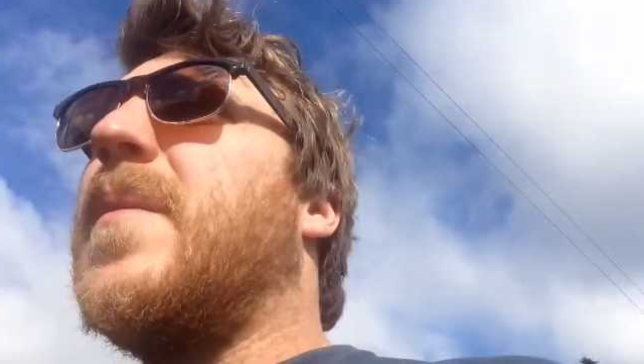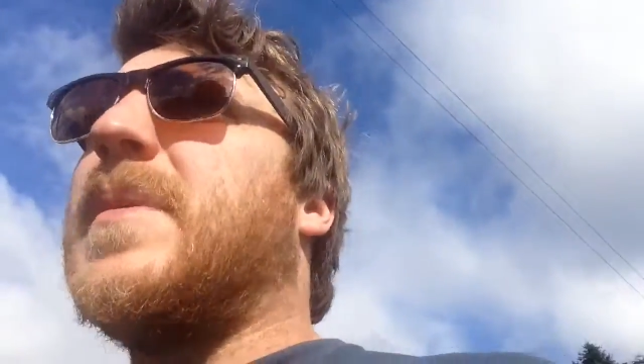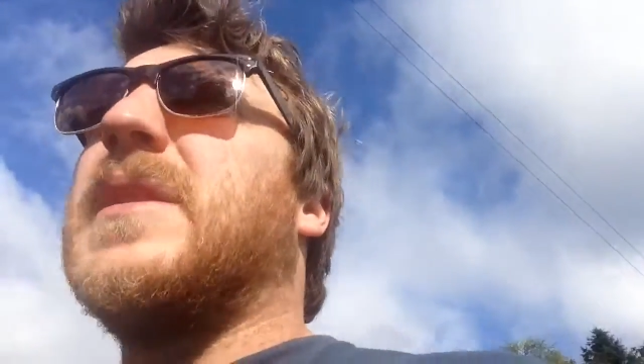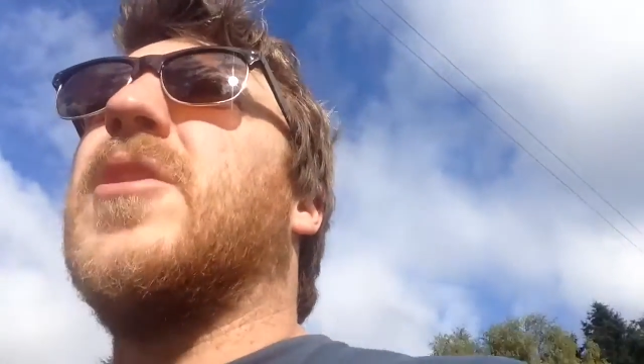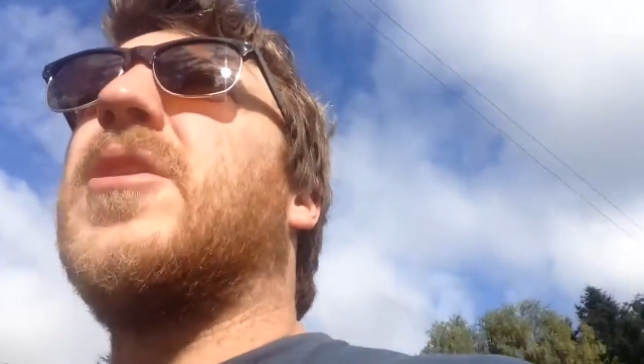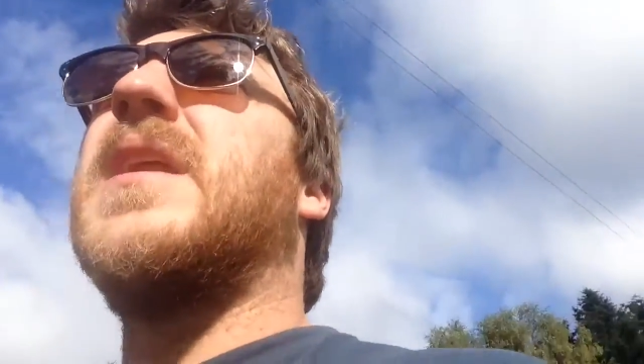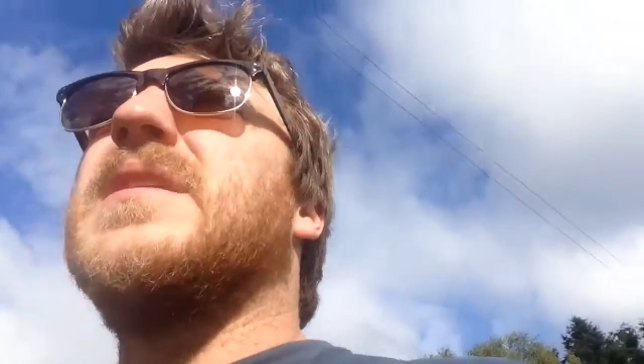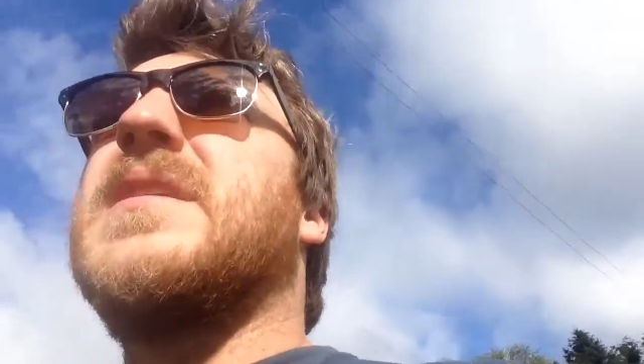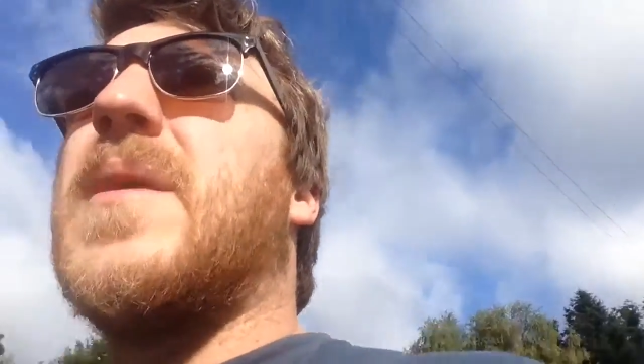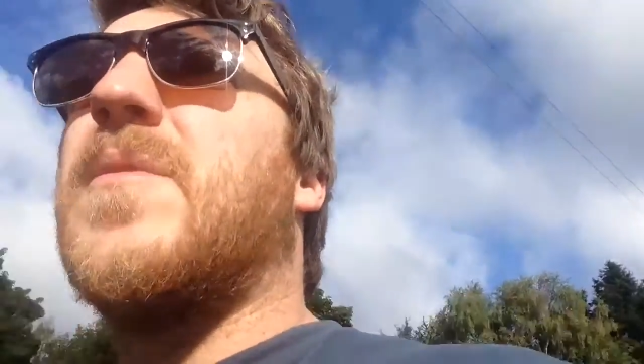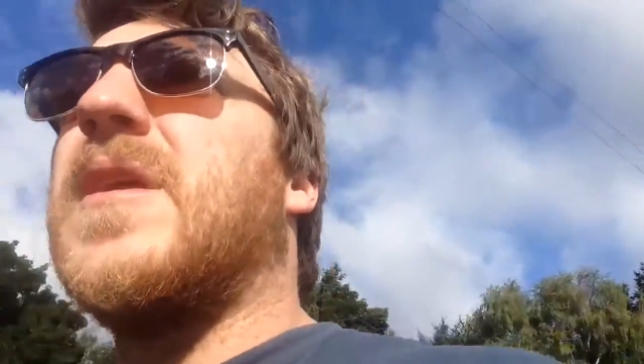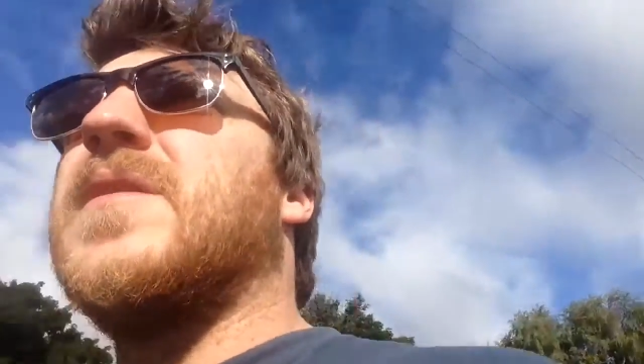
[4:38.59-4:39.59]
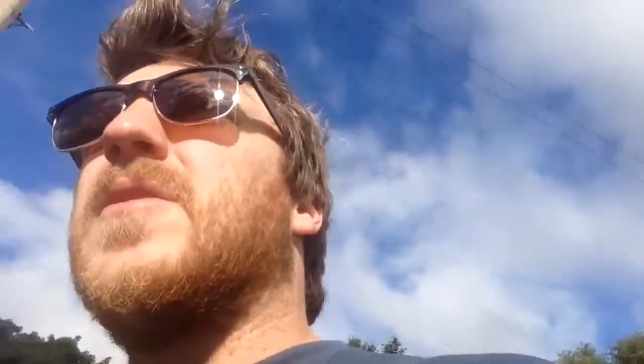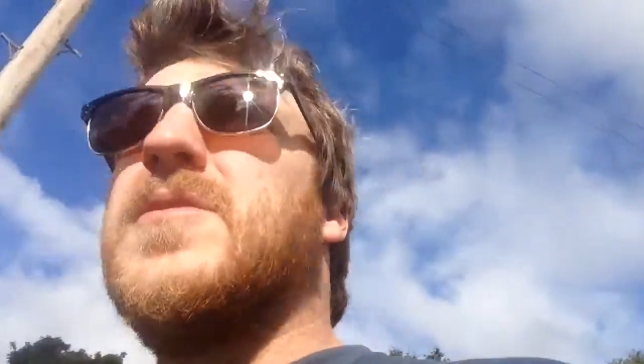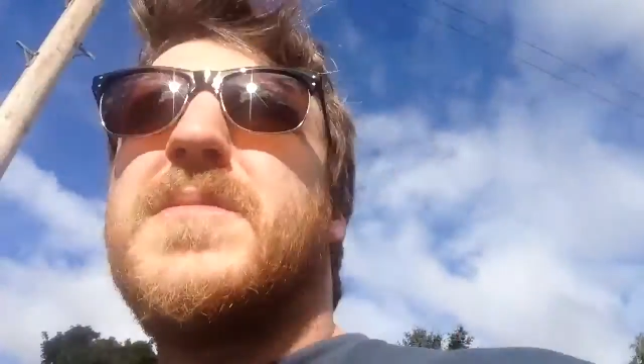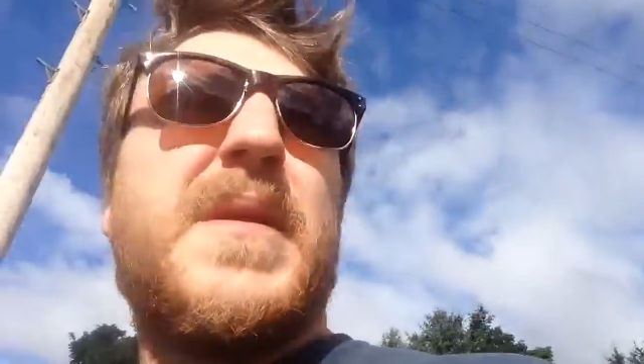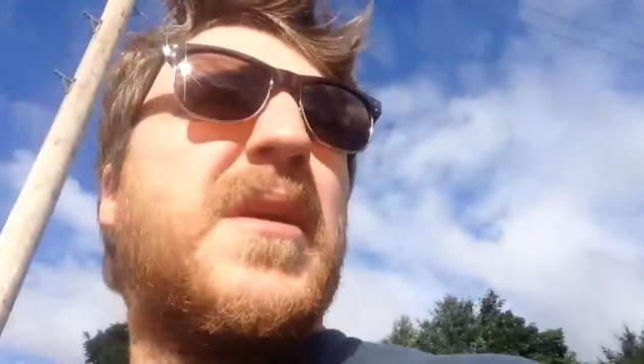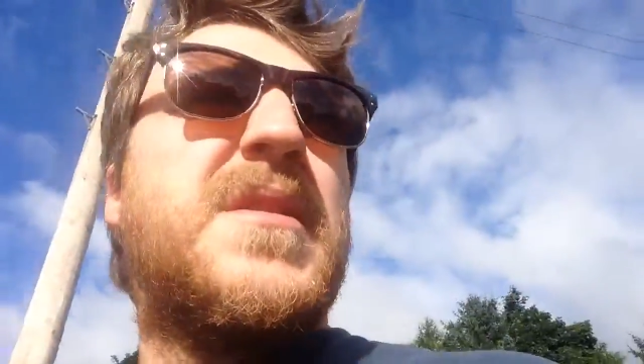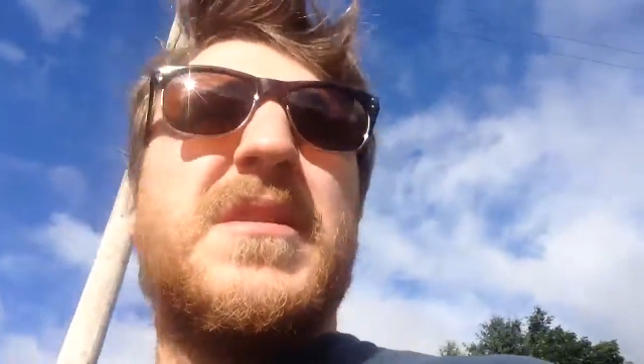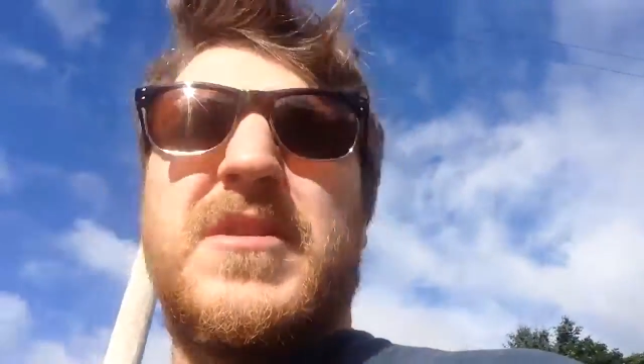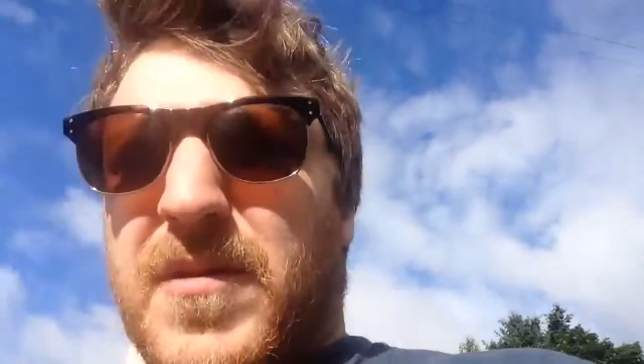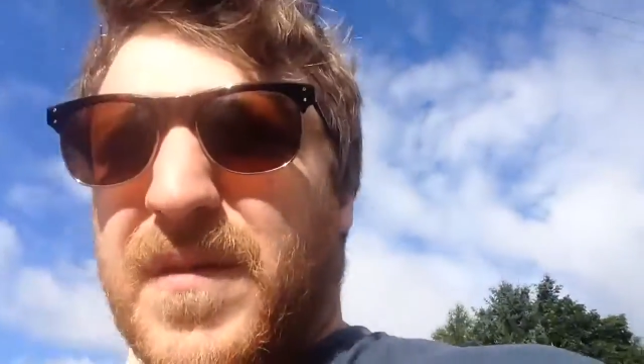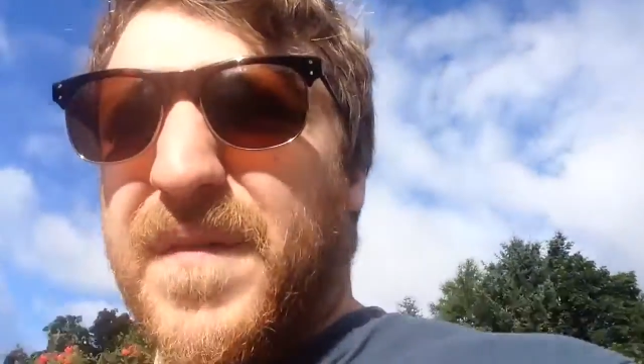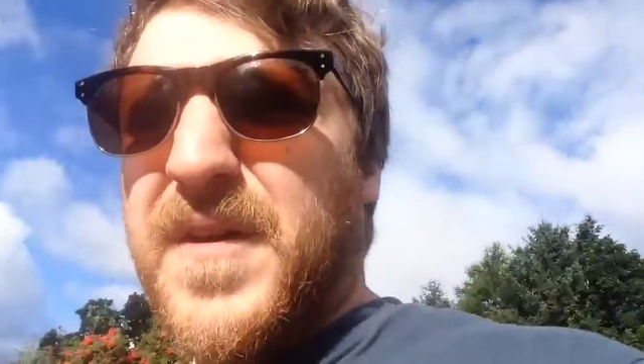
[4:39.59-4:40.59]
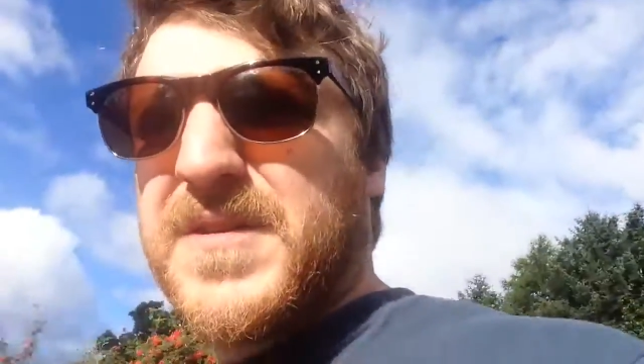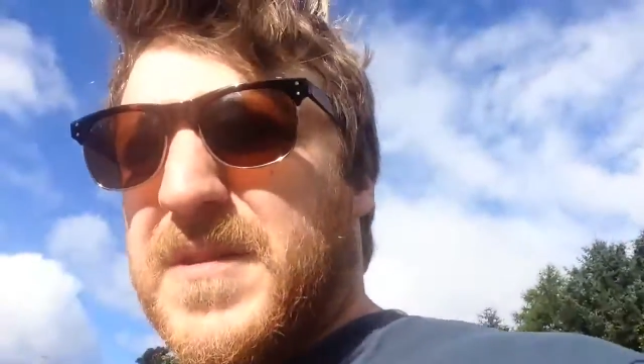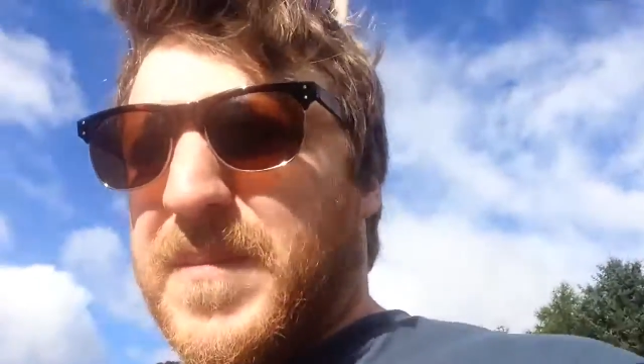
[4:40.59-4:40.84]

Been looking into getting one of those because it's got the first